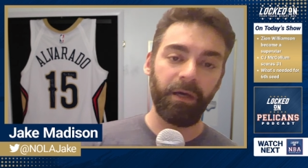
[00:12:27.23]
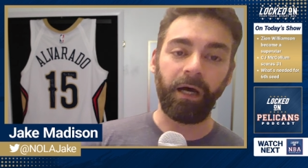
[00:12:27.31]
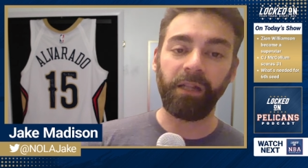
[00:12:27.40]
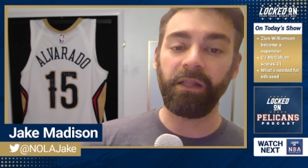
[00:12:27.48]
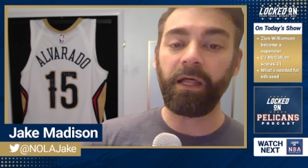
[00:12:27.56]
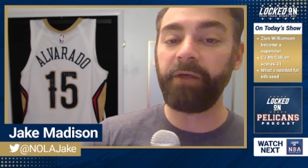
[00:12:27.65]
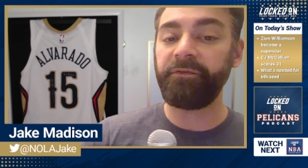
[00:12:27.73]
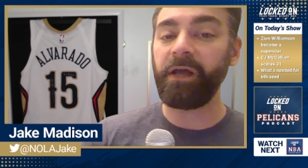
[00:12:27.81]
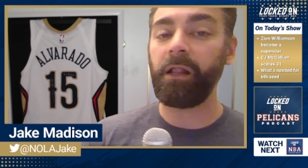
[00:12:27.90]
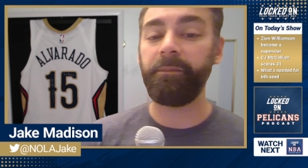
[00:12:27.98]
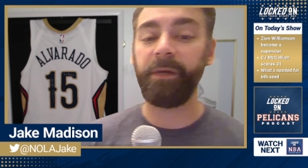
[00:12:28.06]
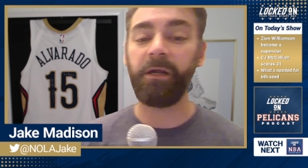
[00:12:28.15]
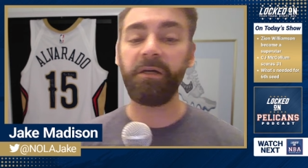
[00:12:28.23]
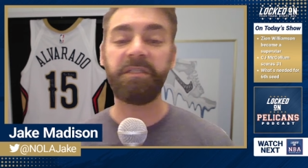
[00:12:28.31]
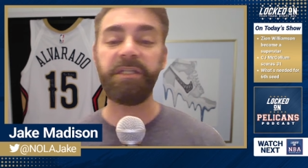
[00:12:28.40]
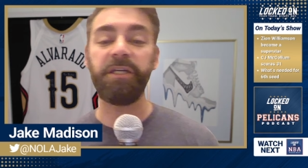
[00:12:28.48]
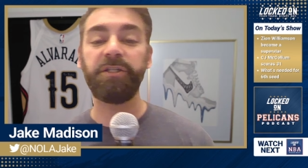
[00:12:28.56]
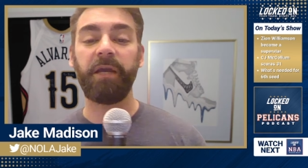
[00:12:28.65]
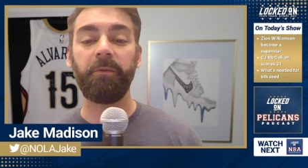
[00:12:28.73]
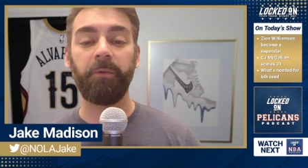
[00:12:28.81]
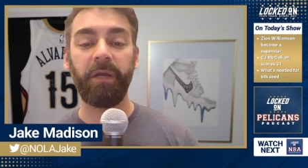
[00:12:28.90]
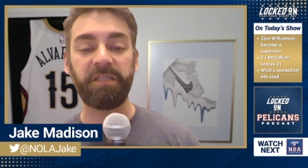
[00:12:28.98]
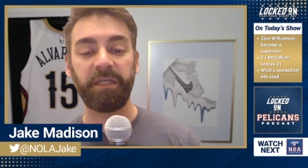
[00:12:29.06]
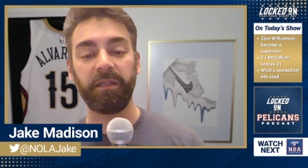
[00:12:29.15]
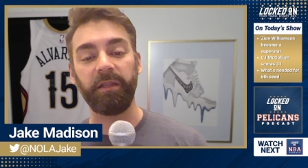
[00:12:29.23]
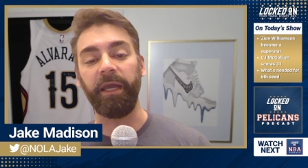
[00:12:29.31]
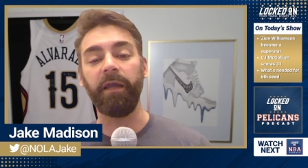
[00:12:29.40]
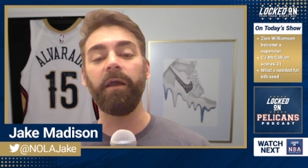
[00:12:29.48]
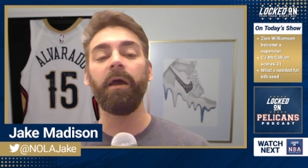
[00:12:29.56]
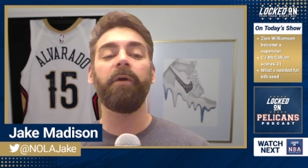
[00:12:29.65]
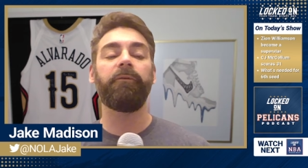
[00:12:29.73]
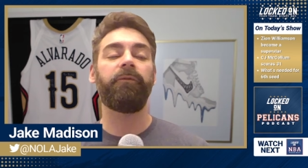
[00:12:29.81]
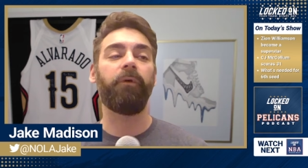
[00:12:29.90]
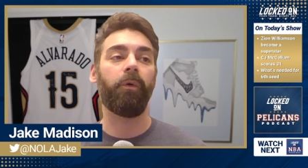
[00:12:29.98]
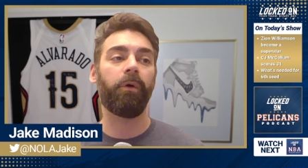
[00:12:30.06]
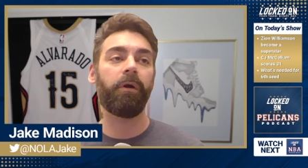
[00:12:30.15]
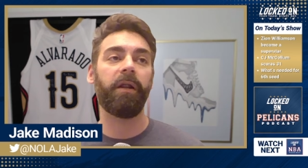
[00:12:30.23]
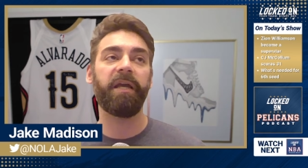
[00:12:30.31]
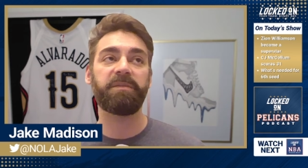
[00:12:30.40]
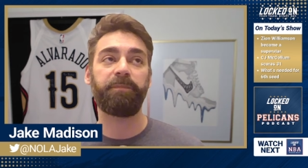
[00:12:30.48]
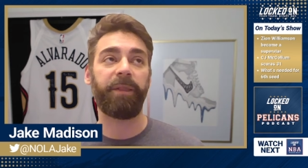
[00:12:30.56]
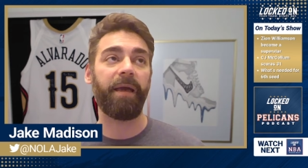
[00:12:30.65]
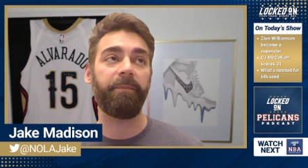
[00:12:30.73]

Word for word: A lot of y'all have been on C J recently for his play,